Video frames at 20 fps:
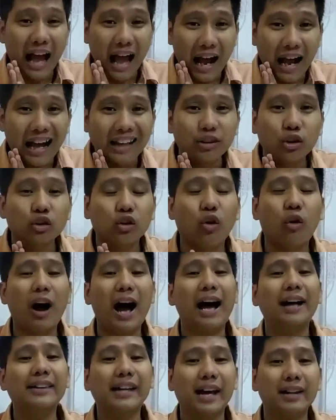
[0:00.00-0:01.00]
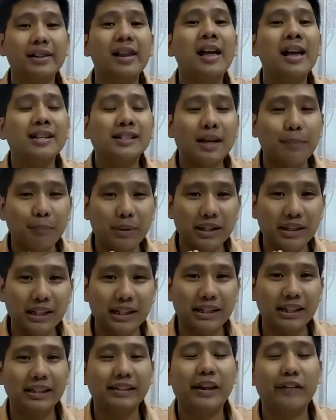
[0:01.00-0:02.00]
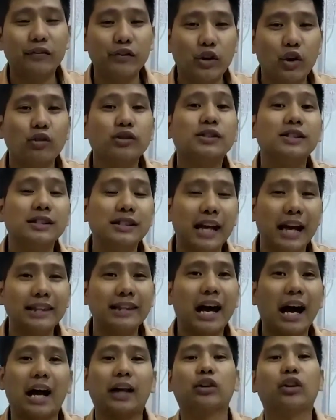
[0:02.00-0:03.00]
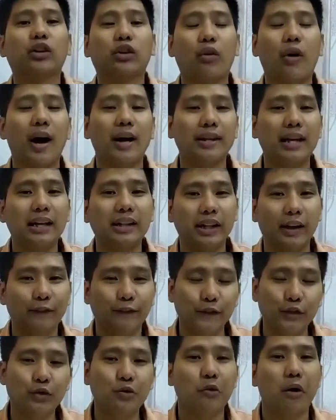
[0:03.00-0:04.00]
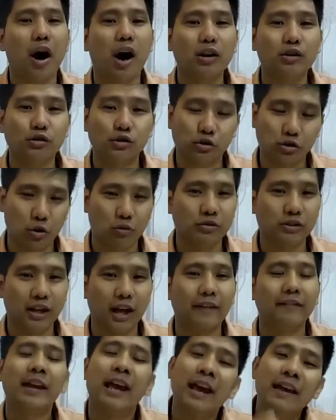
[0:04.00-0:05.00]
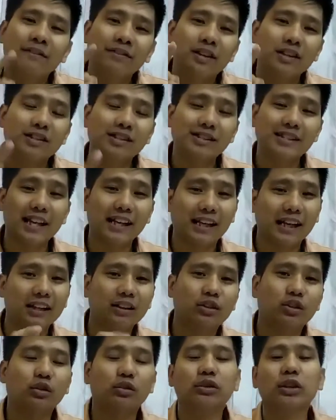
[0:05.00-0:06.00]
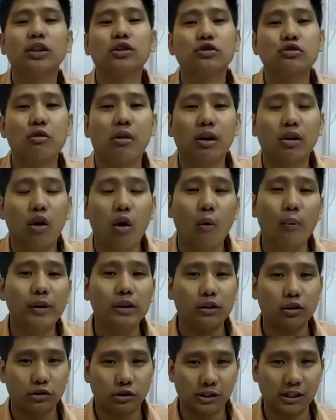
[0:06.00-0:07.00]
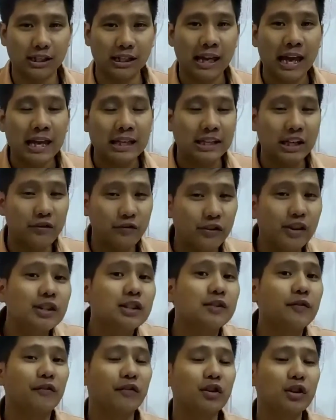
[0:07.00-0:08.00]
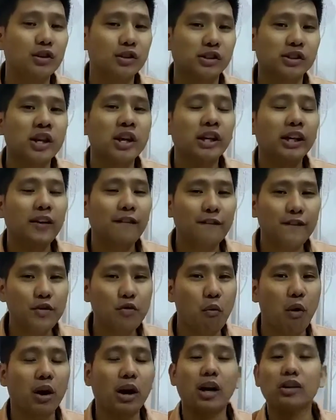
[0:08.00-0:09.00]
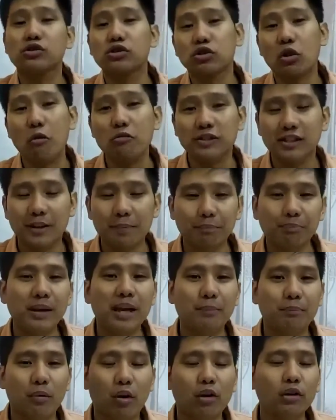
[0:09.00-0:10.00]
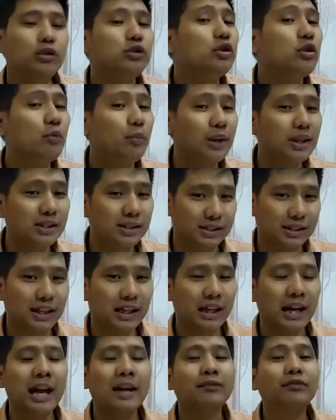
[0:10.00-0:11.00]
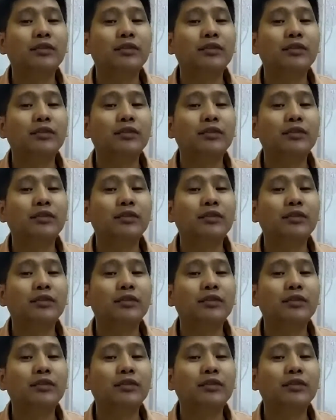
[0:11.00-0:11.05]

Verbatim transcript: ang katotohanan sa pinili ng Diyos. Yan ang katotohanan if you are chosen. The second truth that you are going to see in this verse, if you are a chosen people, you will see